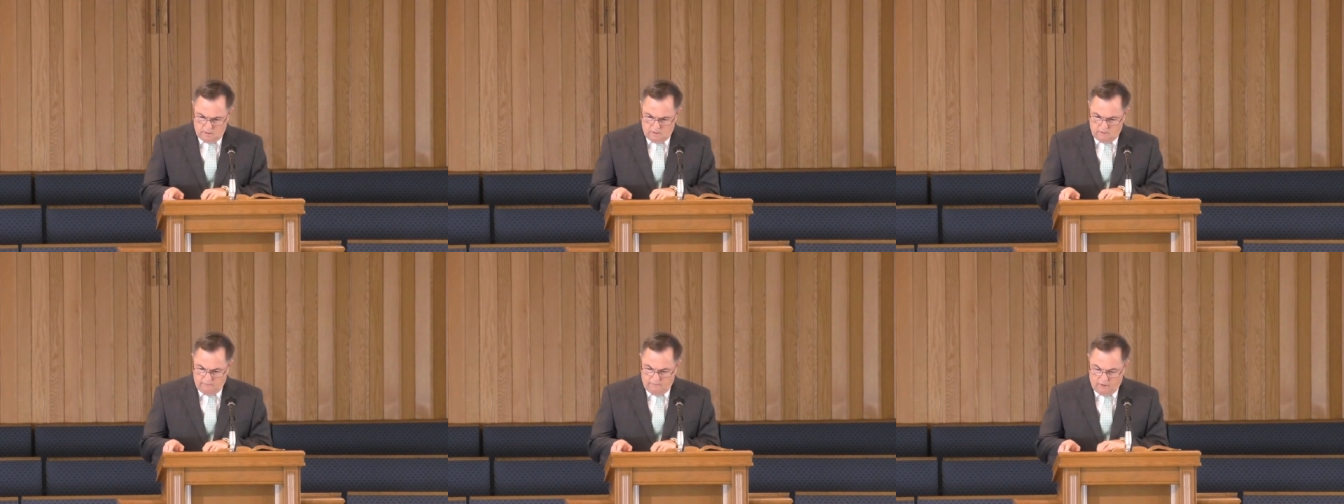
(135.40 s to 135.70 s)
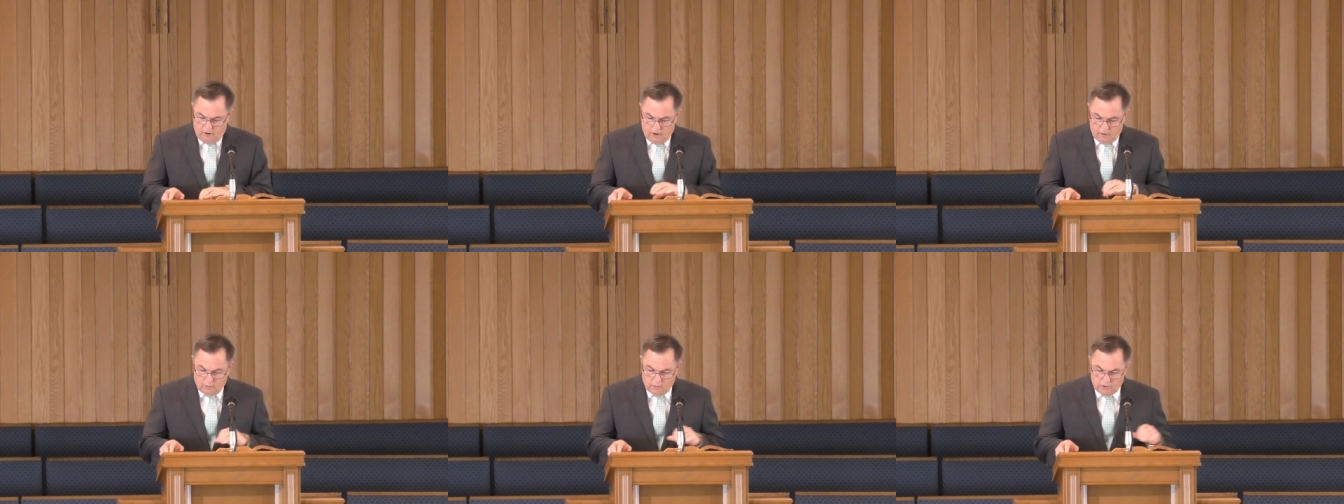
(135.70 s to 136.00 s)

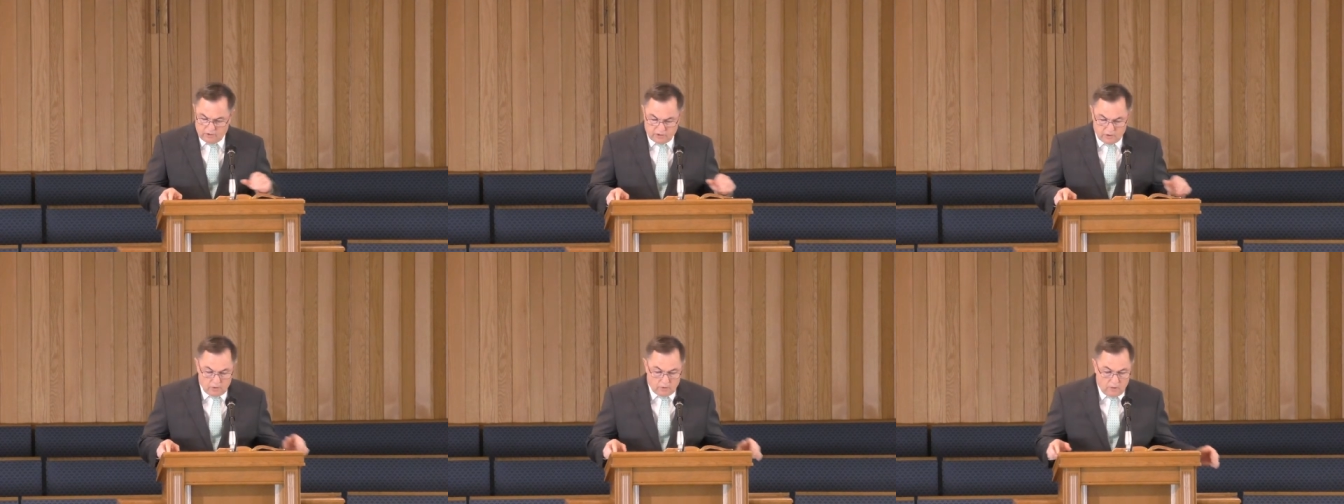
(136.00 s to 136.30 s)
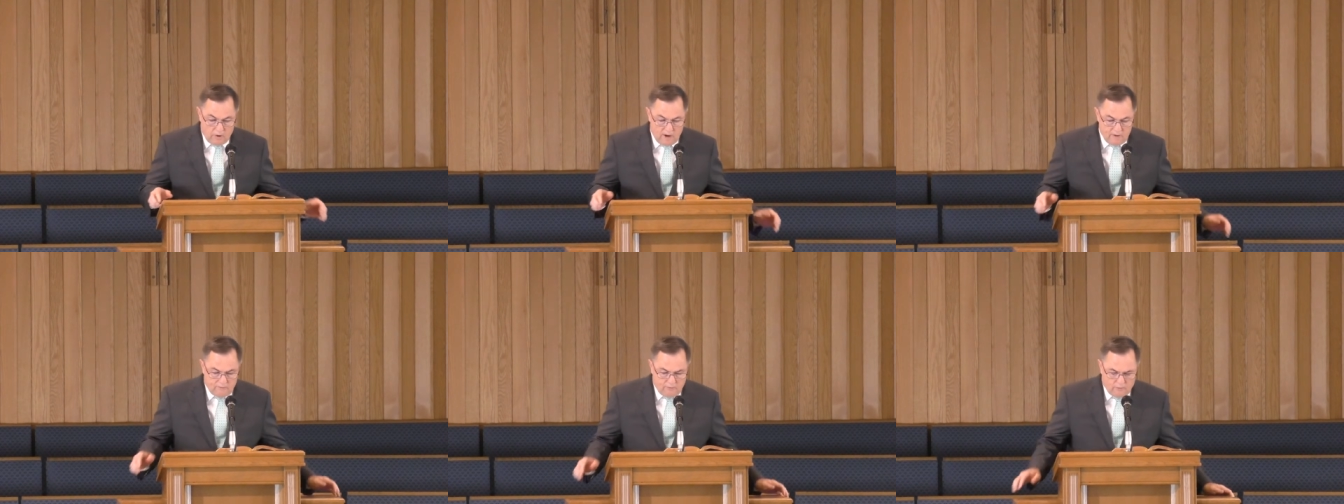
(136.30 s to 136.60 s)
Father, we're so
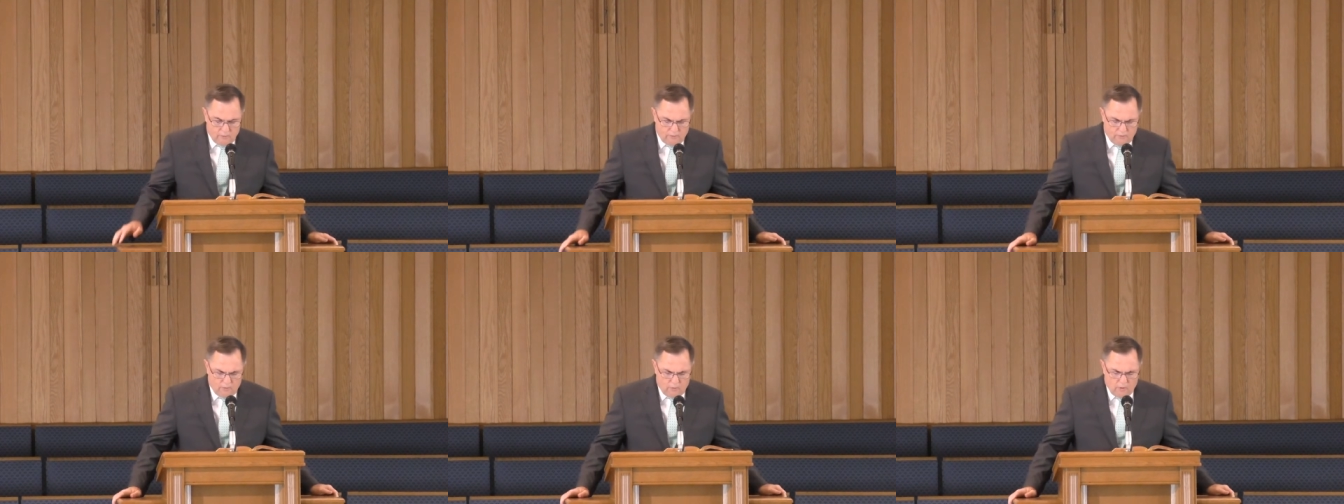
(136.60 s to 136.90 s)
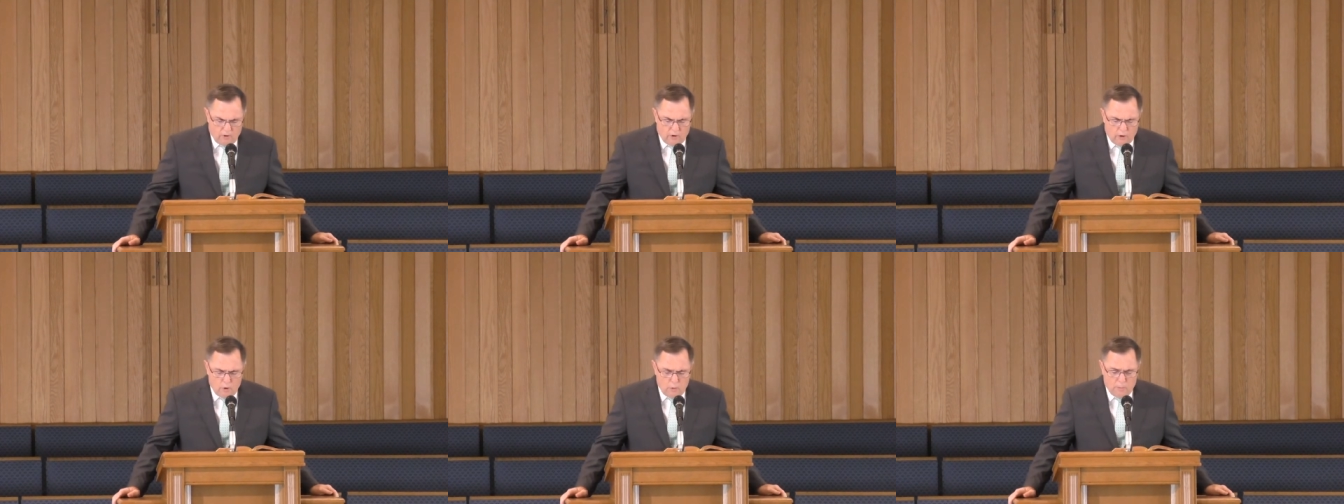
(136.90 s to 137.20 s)
grateful for
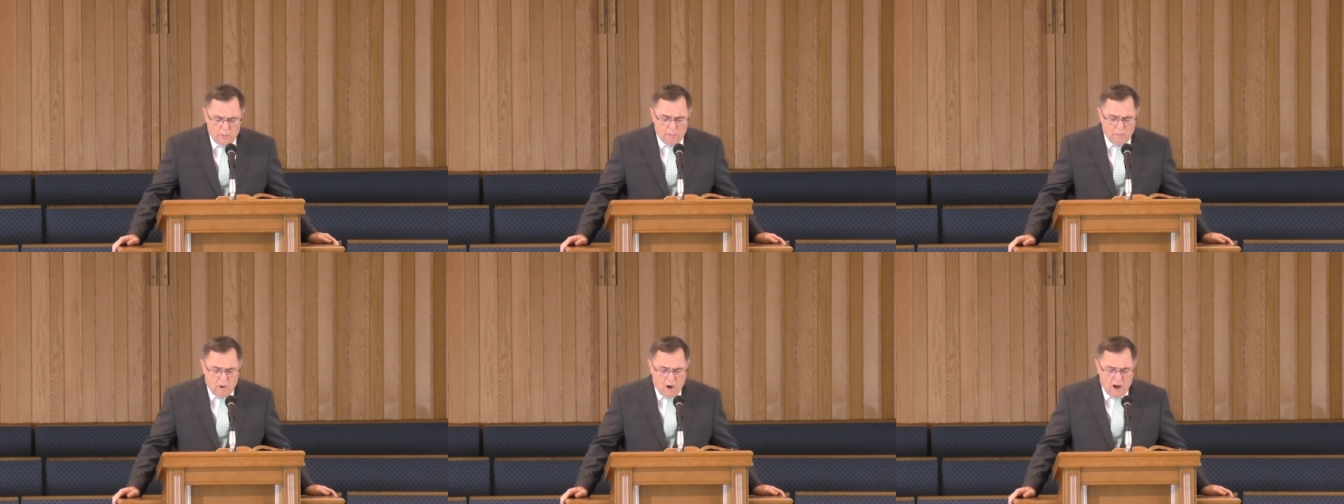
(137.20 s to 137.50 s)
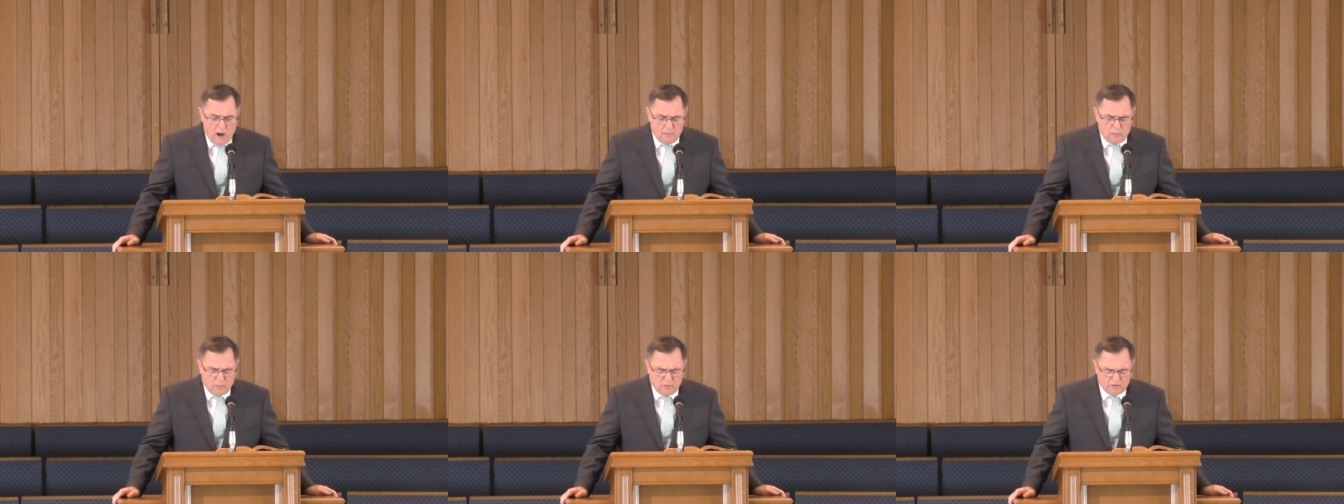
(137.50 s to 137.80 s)
our open
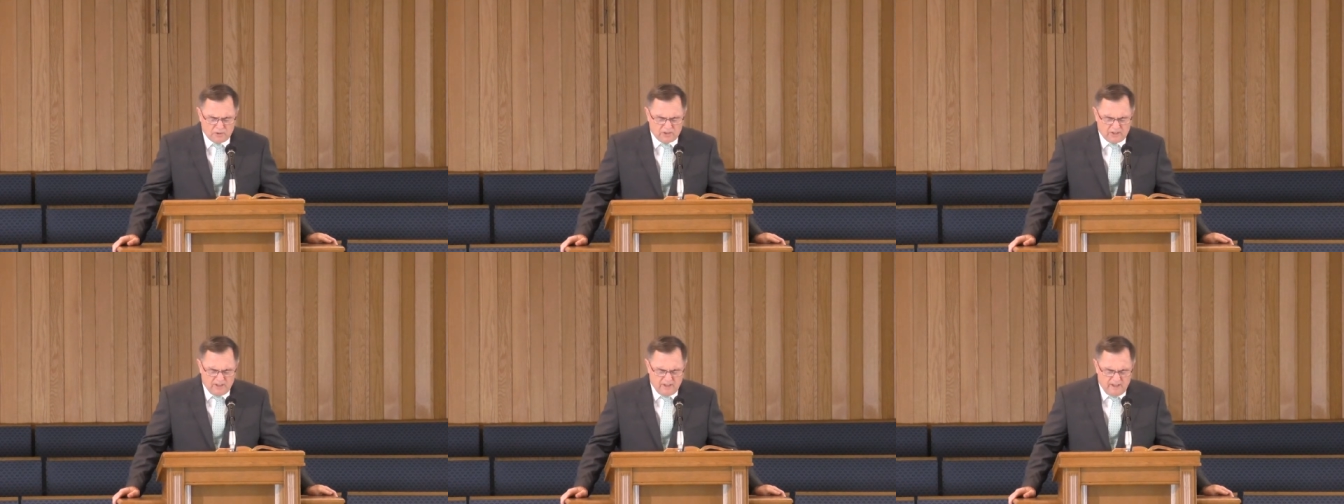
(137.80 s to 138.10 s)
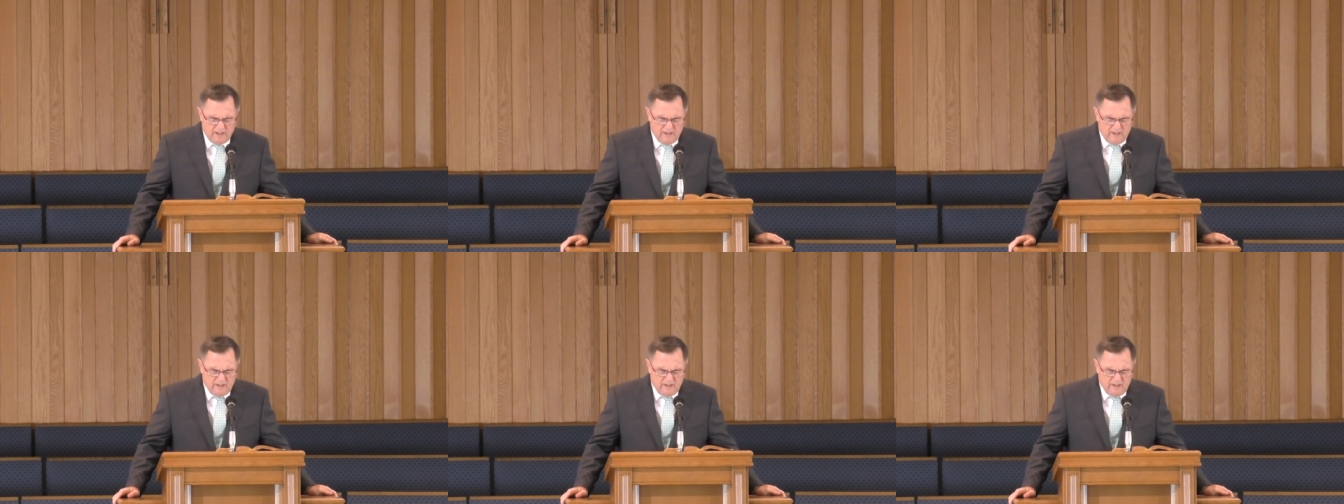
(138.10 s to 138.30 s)
Bibles and,